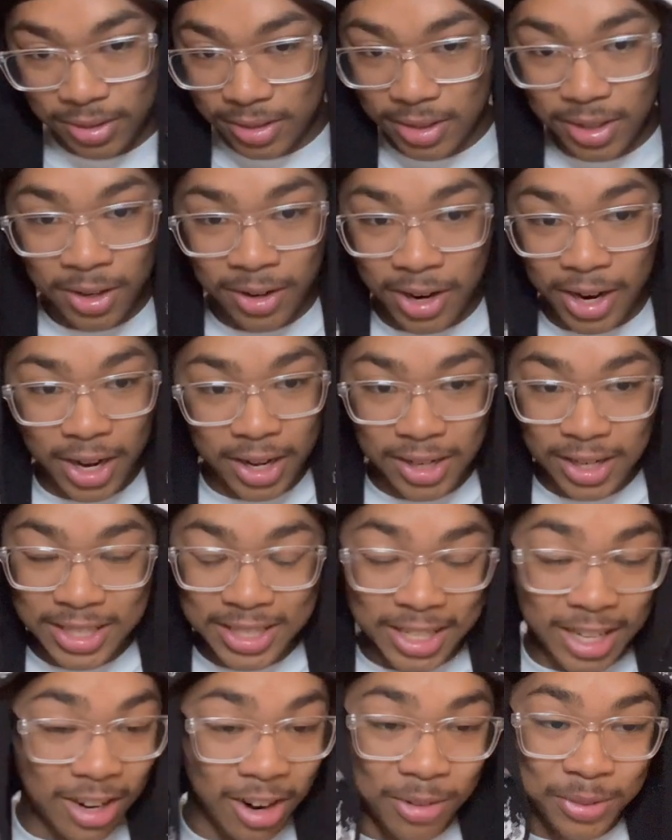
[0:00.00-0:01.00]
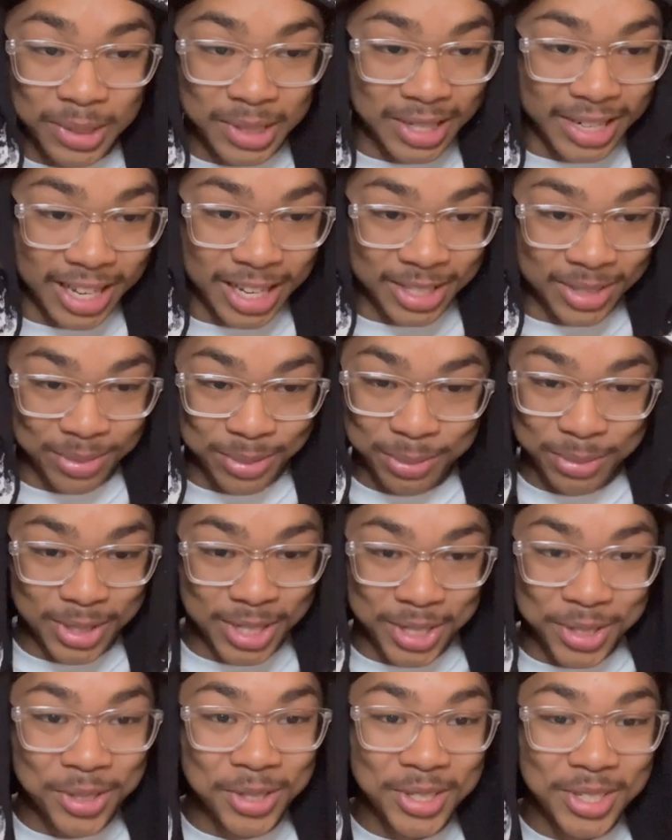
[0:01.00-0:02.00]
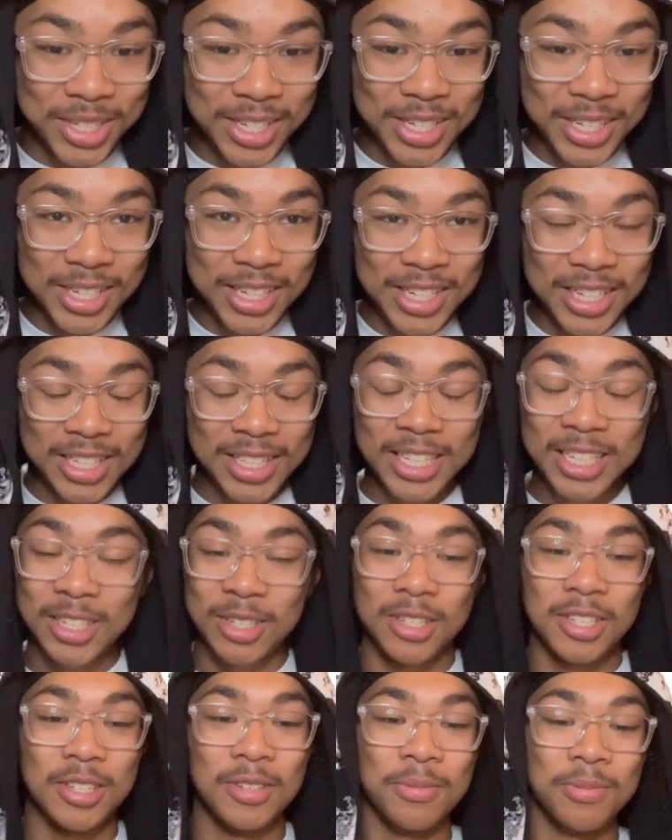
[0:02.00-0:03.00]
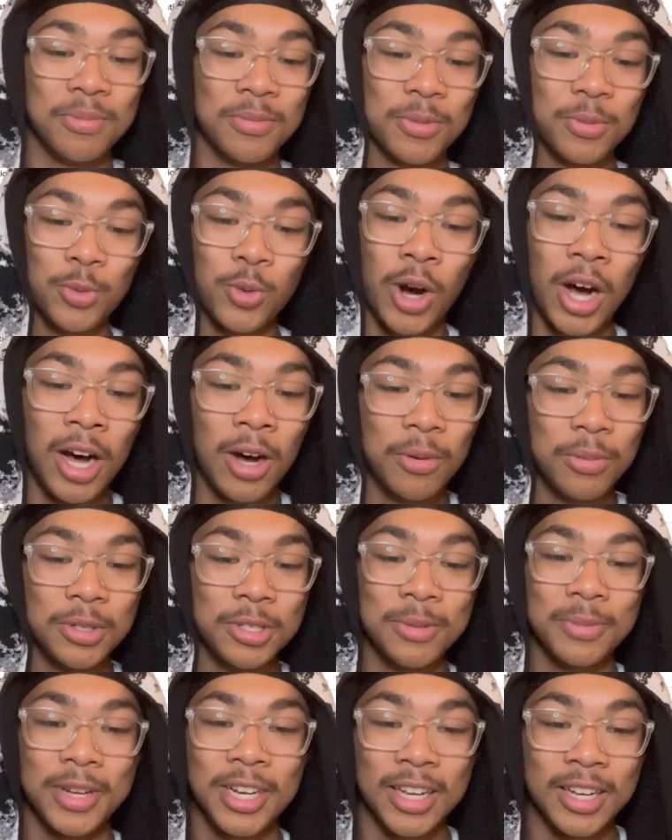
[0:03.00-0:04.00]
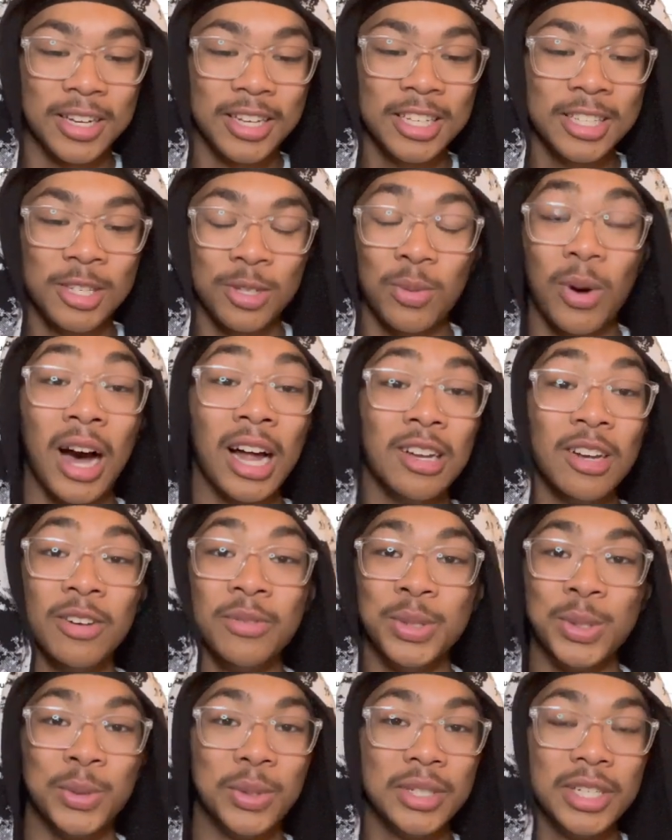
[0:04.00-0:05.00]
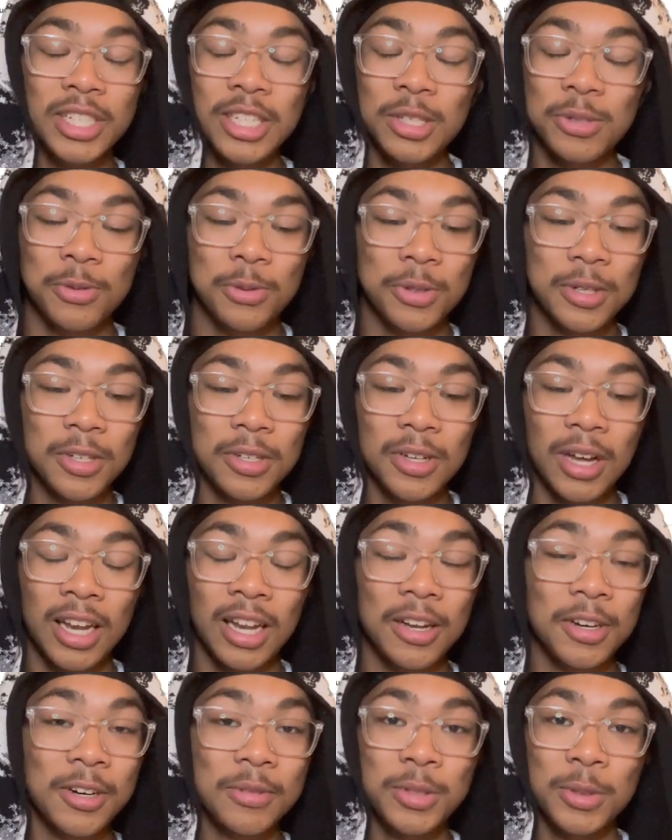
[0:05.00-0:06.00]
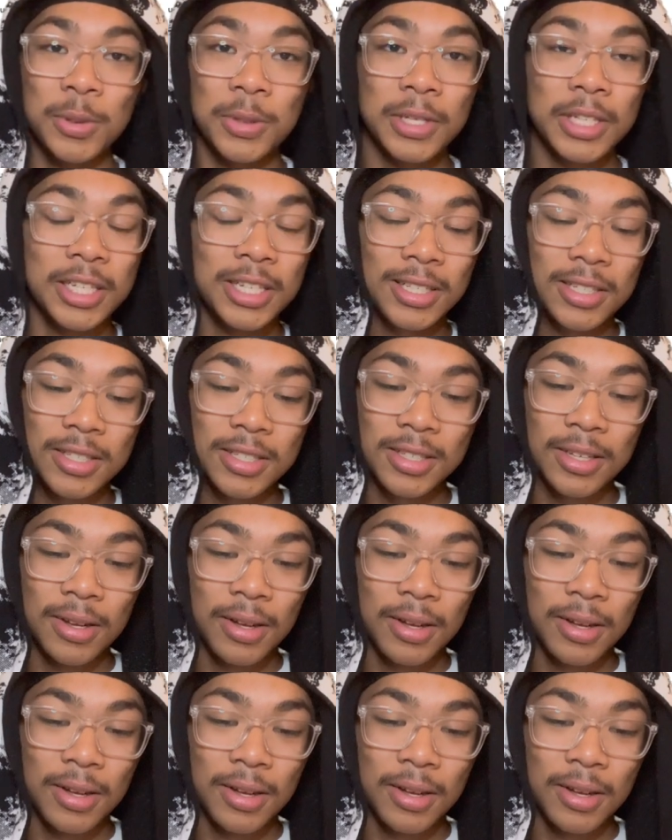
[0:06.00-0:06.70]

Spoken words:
Alright, let's get on with the next one, bro. These are some wild ones, man. This is why I love doing these, for real. I love doing these.